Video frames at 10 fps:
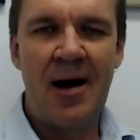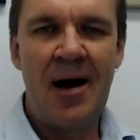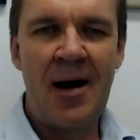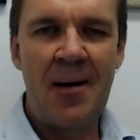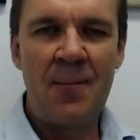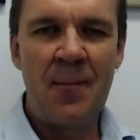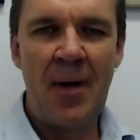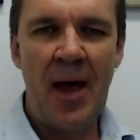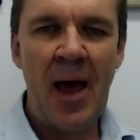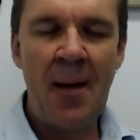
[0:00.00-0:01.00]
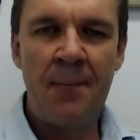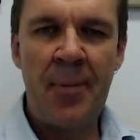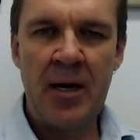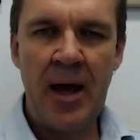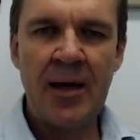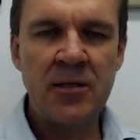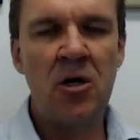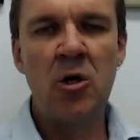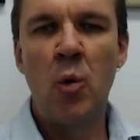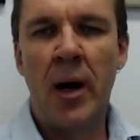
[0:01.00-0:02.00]
But as
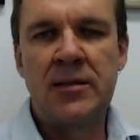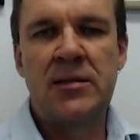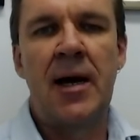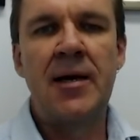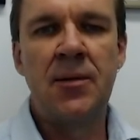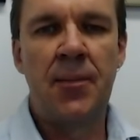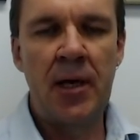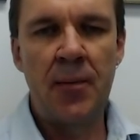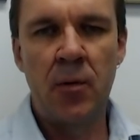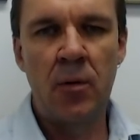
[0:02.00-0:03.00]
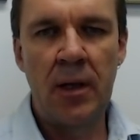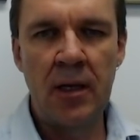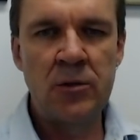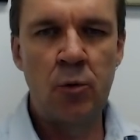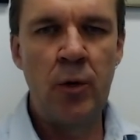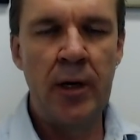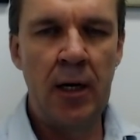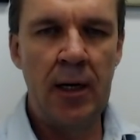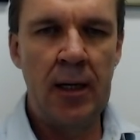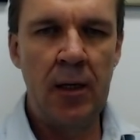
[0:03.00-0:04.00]
I always say to people, is
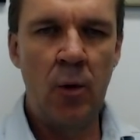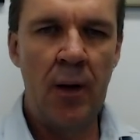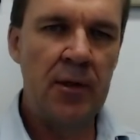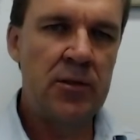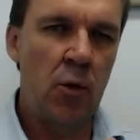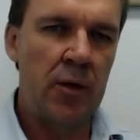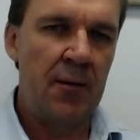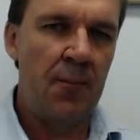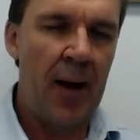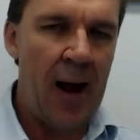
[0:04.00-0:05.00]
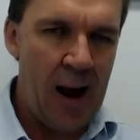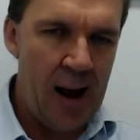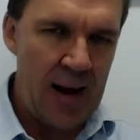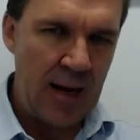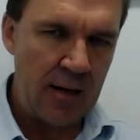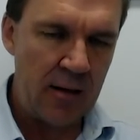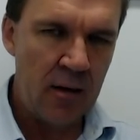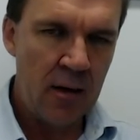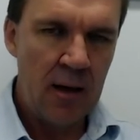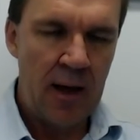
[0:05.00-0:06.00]
really when we're talking pain
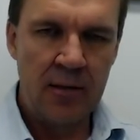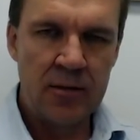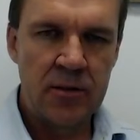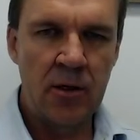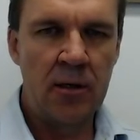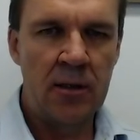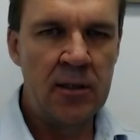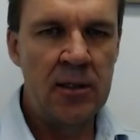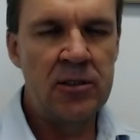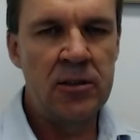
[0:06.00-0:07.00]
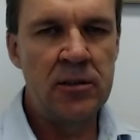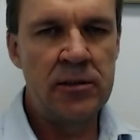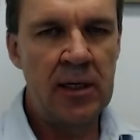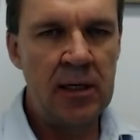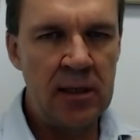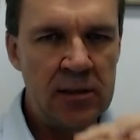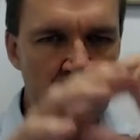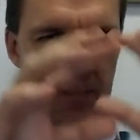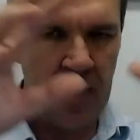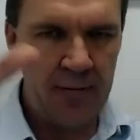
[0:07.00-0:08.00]
and certain conditions, it is
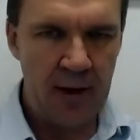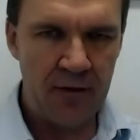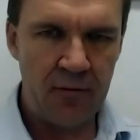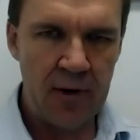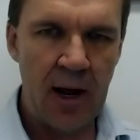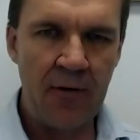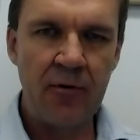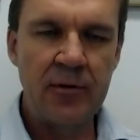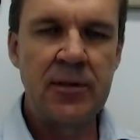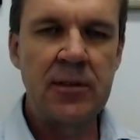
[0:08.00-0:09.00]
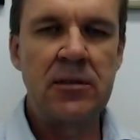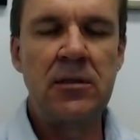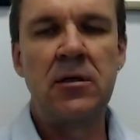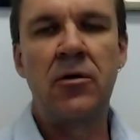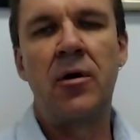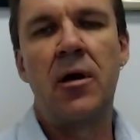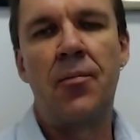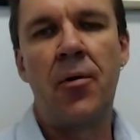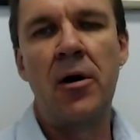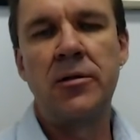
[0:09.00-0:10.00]
about that 360-degree
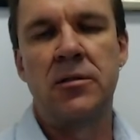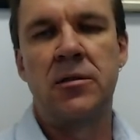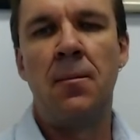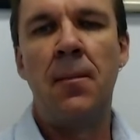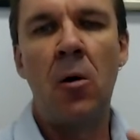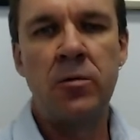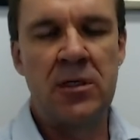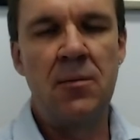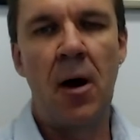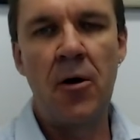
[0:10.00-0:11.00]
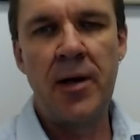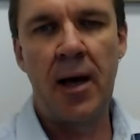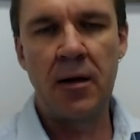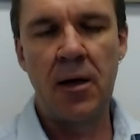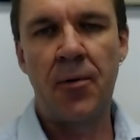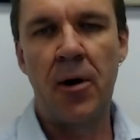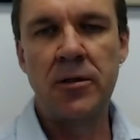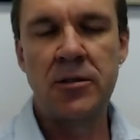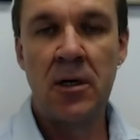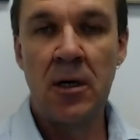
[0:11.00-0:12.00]
approach. It's a multi-modality
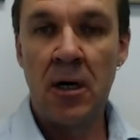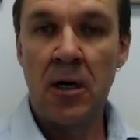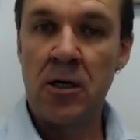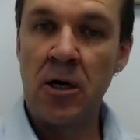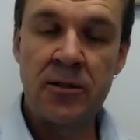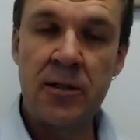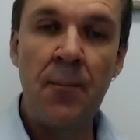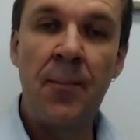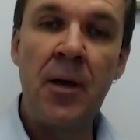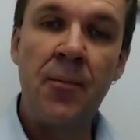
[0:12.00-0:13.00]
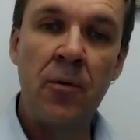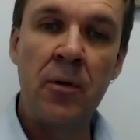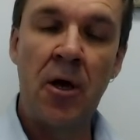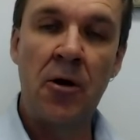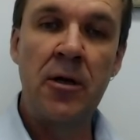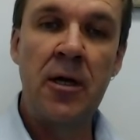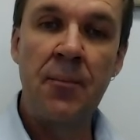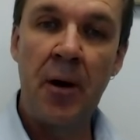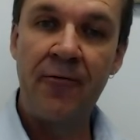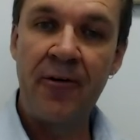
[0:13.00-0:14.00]
approach. You know, some people are going to need
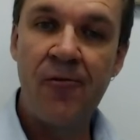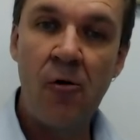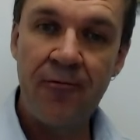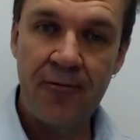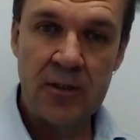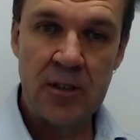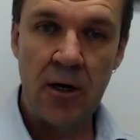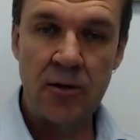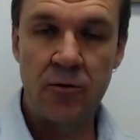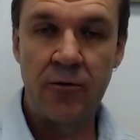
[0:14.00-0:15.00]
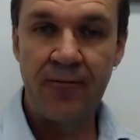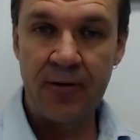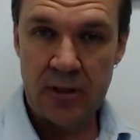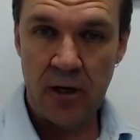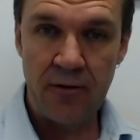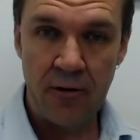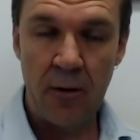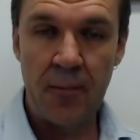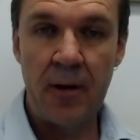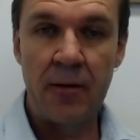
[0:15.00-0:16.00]
pelvic floor physios or
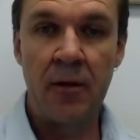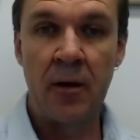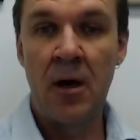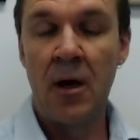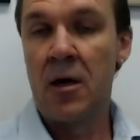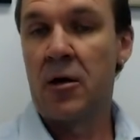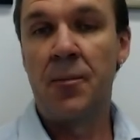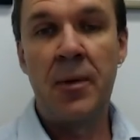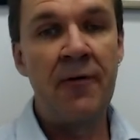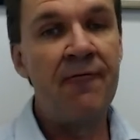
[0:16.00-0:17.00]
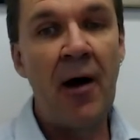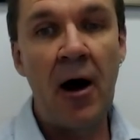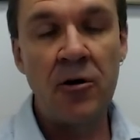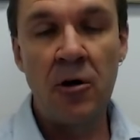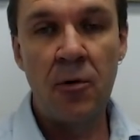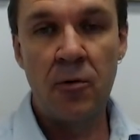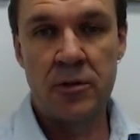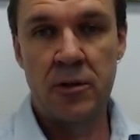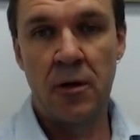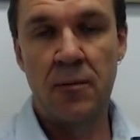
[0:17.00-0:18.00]
physiotherapy, and it could be invaluable
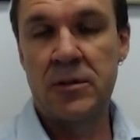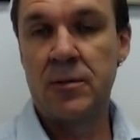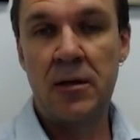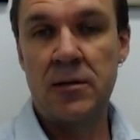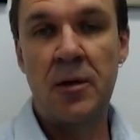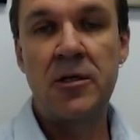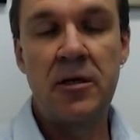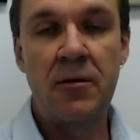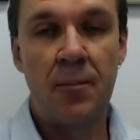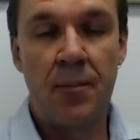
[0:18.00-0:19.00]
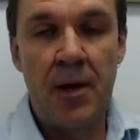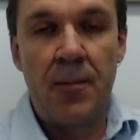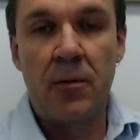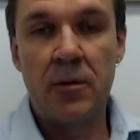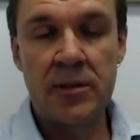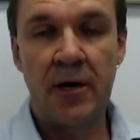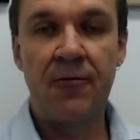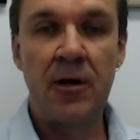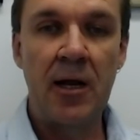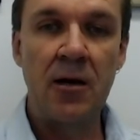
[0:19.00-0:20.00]
to them, especially people that are
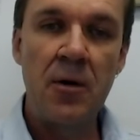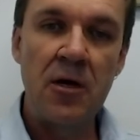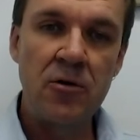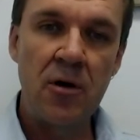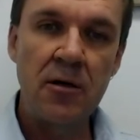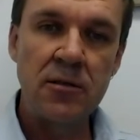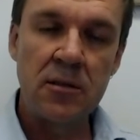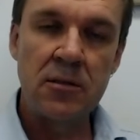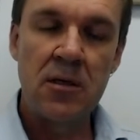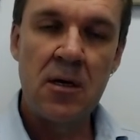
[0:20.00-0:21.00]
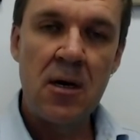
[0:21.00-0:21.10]
suffering endometriosis.